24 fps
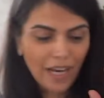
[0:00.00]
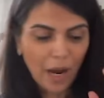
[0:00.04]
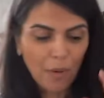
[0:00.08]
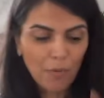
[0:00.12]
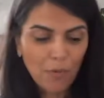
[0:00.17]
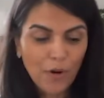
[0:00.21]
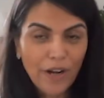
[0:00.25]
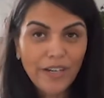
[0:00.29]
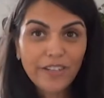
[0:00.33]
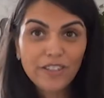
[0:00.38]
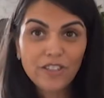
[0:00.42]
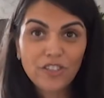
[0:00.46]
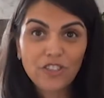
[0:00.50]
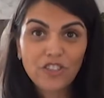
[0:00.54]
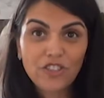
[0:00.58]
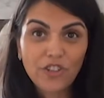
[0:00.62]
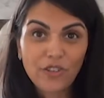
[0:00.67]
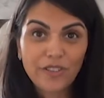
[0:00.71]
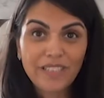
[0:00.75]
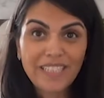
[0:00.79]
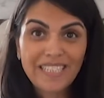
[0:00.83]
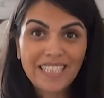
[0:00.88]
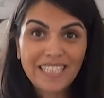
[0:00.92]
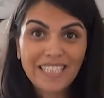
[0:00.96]
I'm ready to
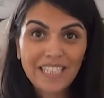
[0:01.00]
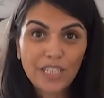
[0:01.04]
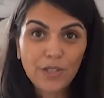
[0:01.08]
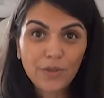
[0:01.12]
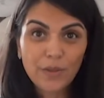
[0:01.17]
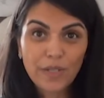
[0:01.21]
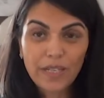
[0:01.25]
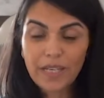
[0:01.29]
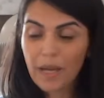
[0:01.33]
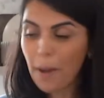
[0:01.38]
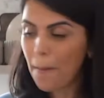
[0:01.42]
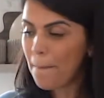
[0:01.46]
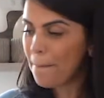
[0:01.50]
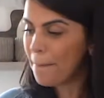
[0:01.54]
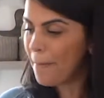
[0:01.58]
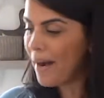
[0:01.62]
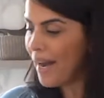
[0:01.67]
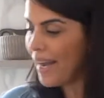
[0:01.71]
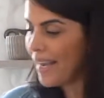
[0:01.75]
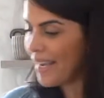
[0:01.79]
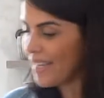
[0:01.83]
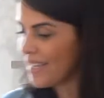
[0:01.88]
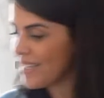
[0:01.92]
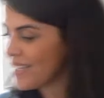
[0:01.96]
start searing
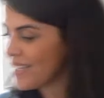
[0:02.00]
my